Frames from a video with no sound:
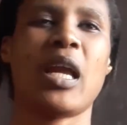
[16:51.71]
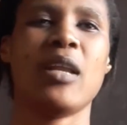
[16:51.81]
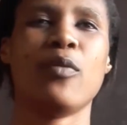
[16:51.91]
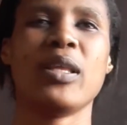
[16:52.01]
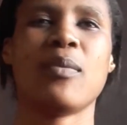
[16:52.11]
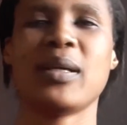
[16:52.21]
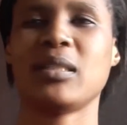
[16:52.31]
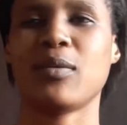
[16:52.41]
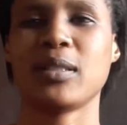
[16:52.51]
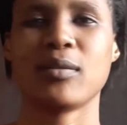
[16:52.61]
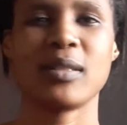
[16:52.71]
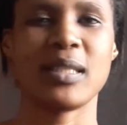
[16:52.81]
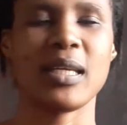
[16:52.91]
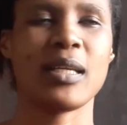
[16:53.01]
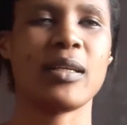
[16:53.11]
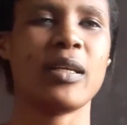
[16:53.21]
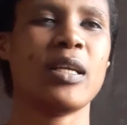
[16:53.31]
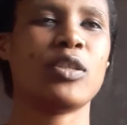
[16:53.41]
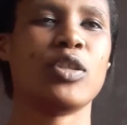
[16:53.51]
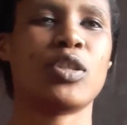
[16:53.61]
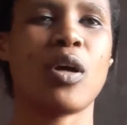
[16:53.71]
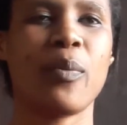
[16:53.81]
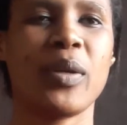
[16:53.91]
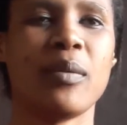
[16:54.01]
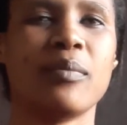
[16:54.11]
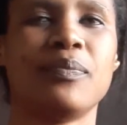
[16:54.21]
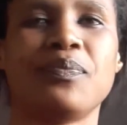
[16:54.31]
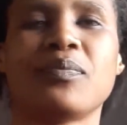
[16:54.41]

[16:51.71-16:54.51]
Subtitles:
Anyway, the pastor was not there to stop him.